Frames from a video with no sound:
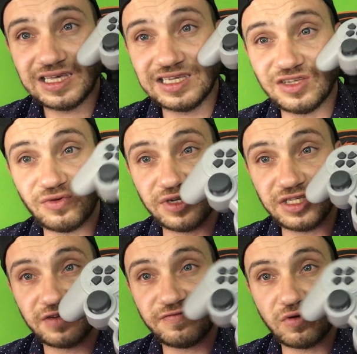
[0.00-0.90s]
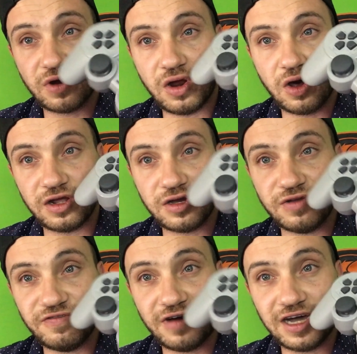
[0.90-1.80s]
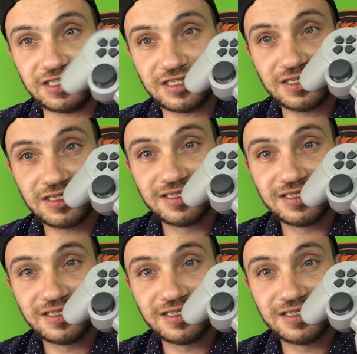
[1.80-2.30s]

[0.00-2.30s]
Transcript: is the reason for a lot of good fights.